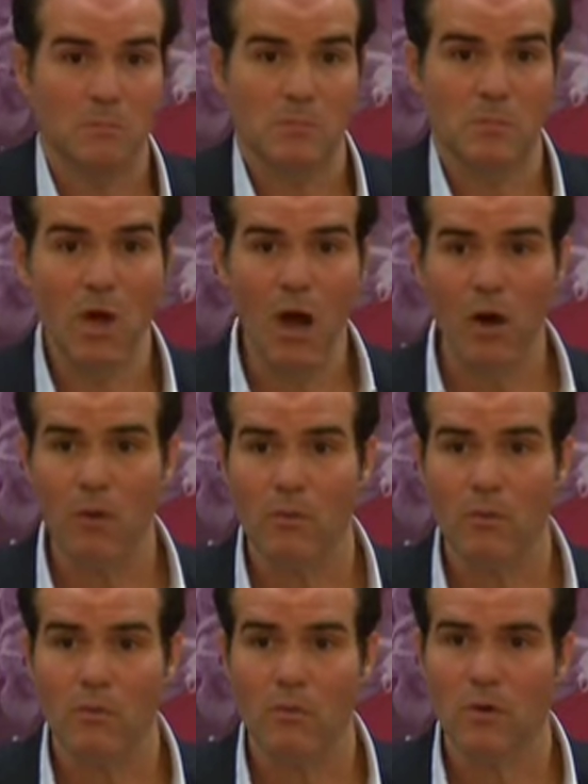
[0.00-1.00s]
No.
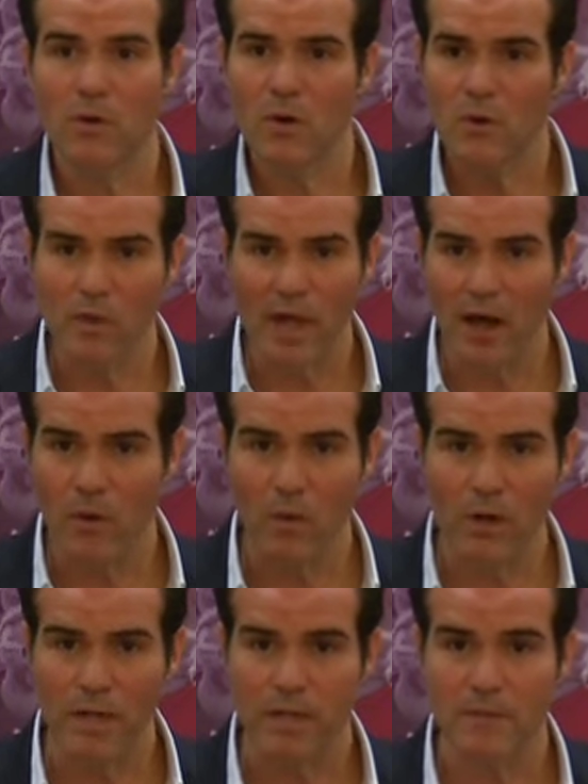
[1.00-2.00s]
Who the hell
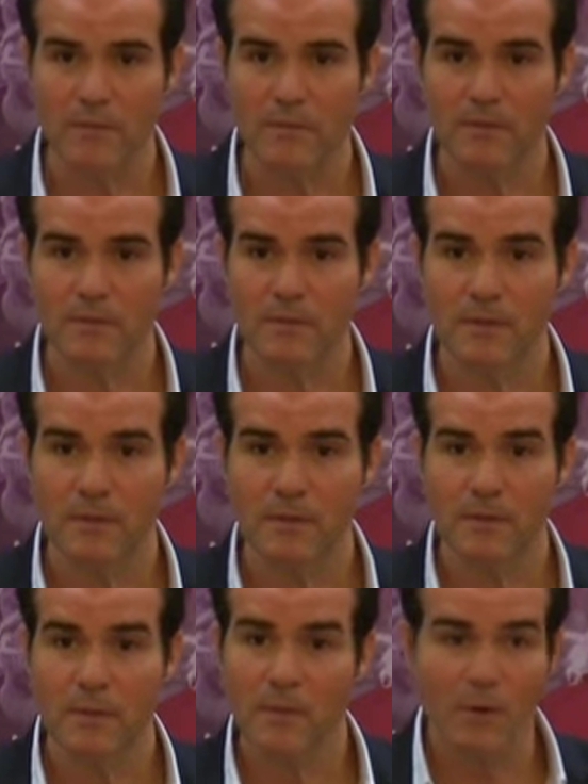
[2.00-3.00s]
would?
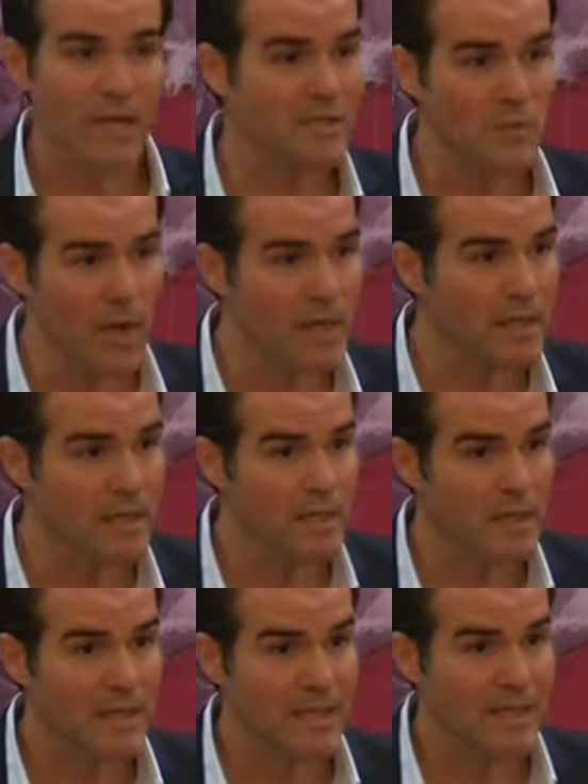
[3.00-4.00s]
Well, guess what?
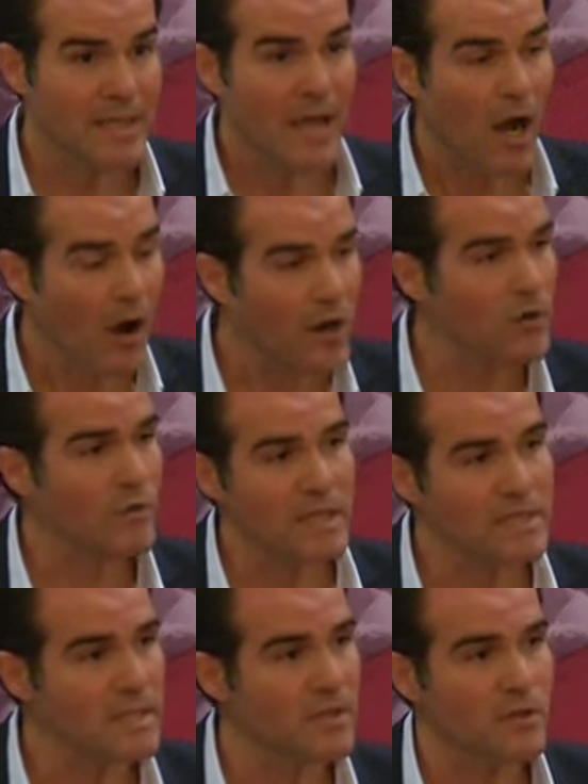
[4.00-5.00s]
Article
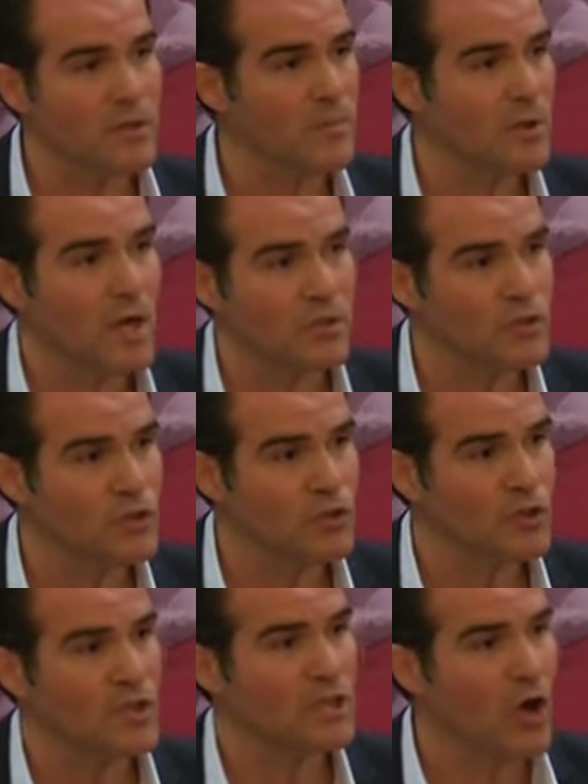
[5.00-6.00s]
18 of the Cuban
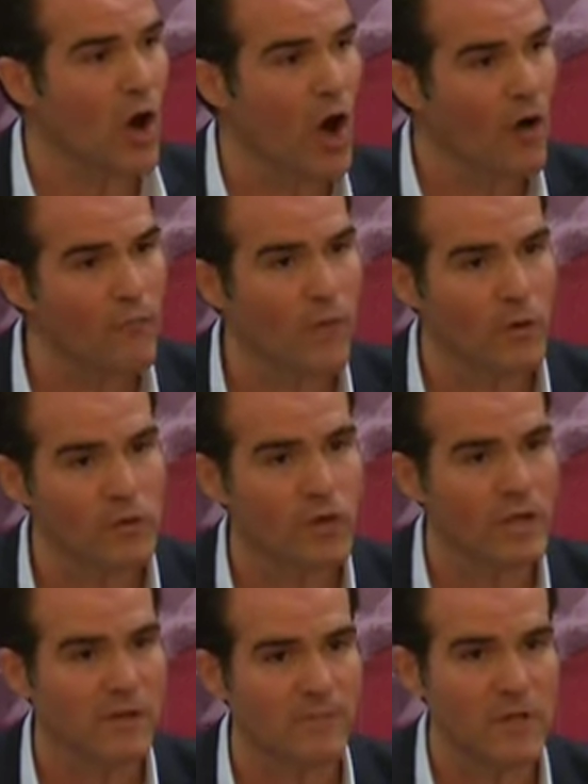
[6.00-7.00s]
Constitution says all foreign
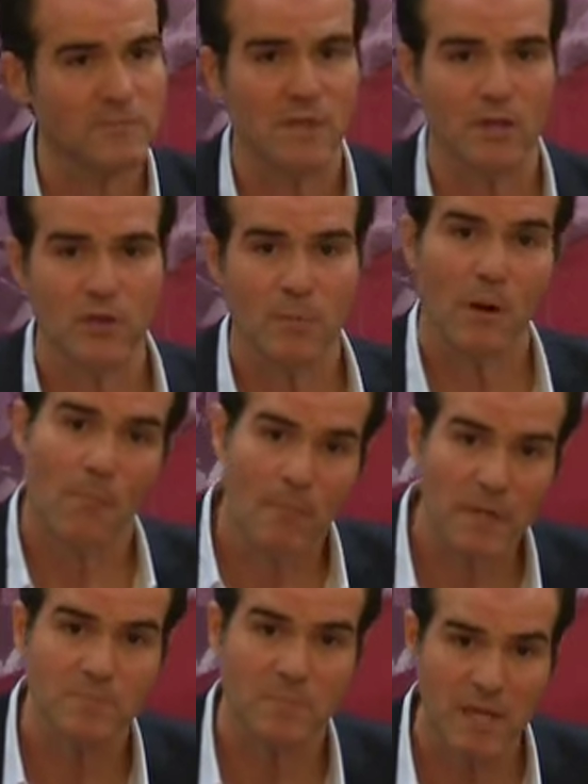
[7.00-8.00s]
trade and investment in Cuba
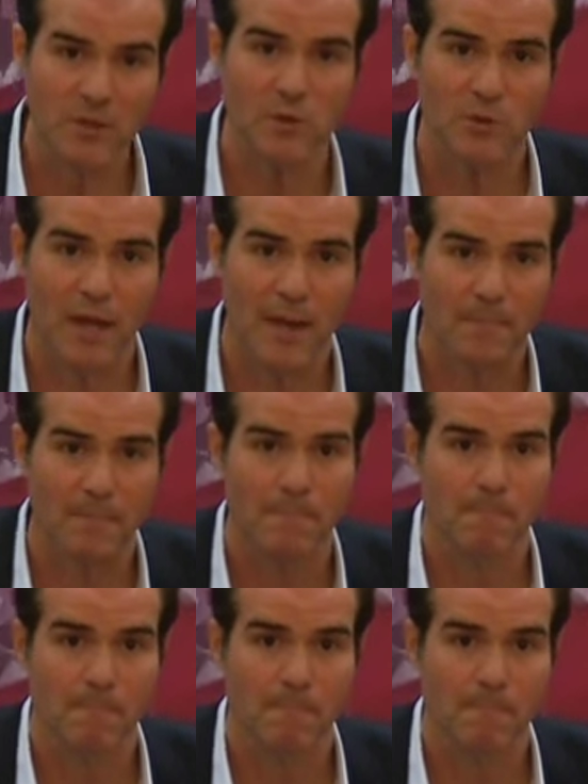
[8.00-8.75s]
must be through them.